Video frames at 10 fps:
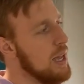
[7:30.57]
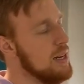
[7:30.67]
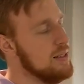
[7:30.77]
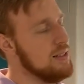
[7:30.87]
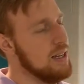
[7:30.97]
and
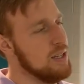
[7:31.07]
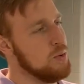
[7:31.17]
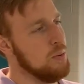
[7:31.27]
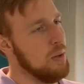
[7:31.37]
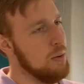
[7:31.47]
it says,
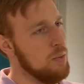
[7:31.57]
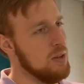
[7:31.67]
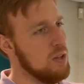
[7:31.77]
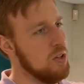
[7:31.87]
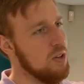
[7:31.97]
"And when
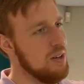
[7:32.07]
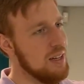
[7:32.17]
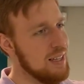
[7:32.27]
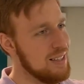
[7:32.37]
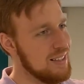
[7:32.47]
the
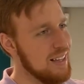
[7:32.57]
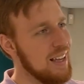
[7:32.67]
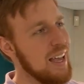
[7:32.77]
goodness